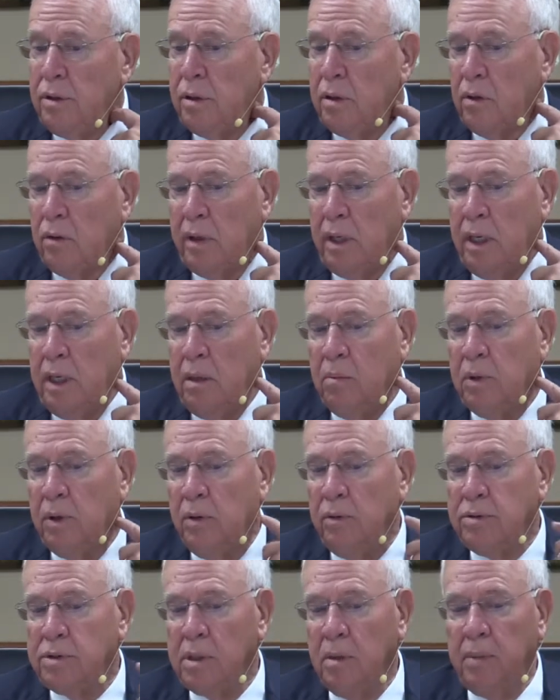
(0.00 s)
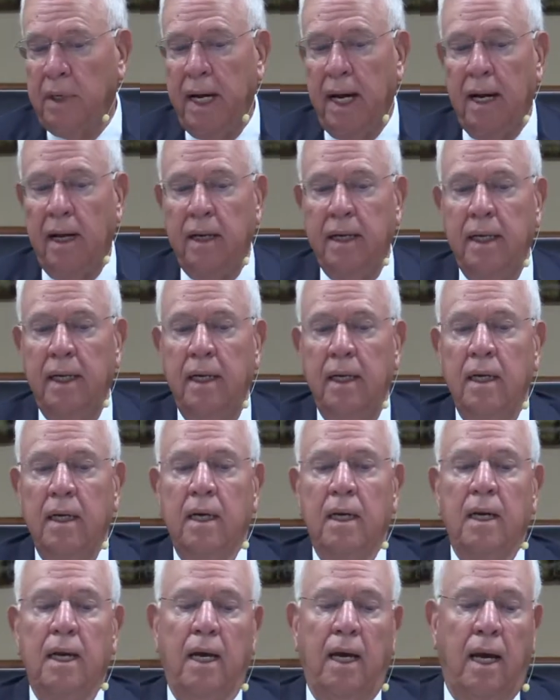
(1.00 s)
you know, in Hebrew and some Chaldee.
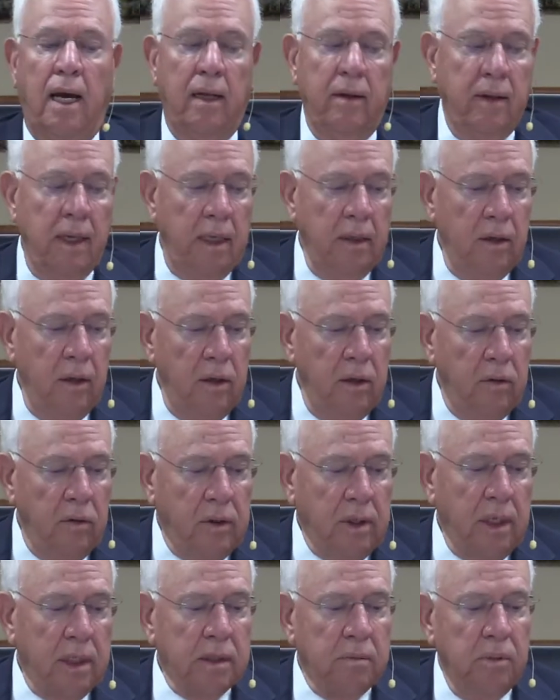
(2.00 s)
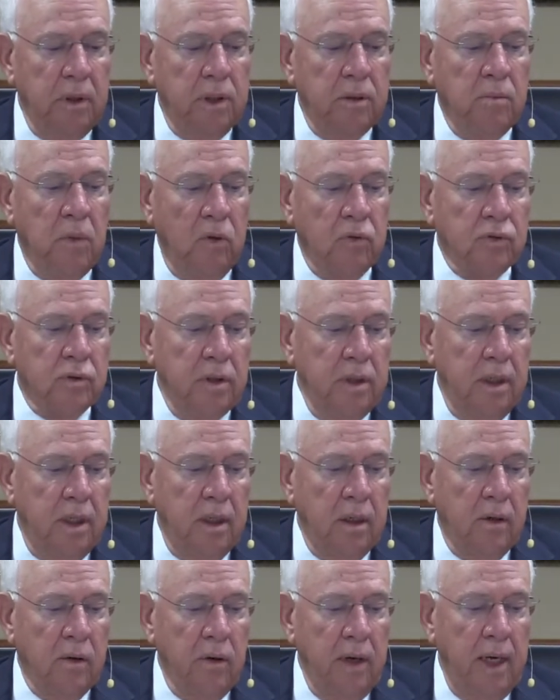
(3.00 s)
And then the New Testament is mostly
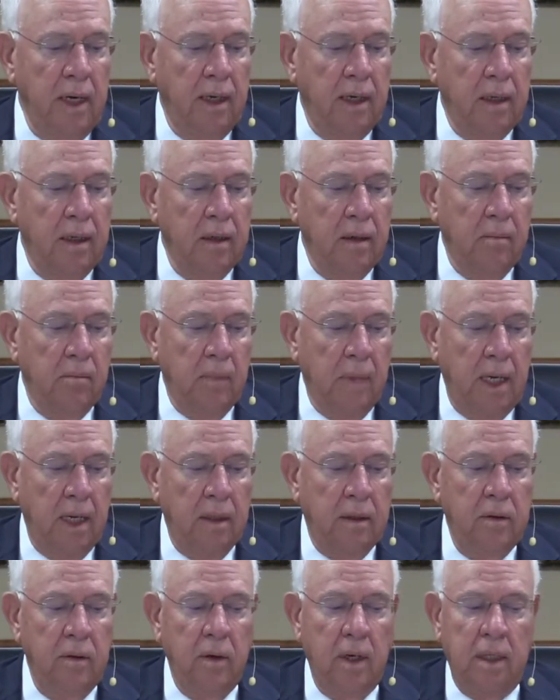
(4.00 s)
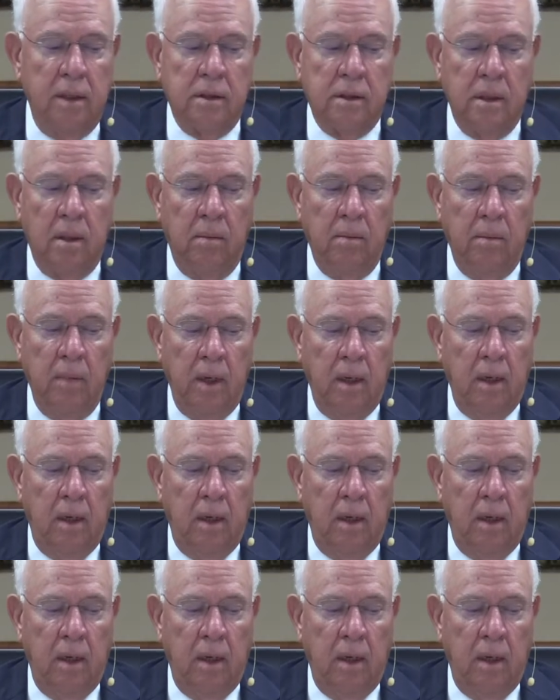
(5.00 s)
in Greek, and Matthew has some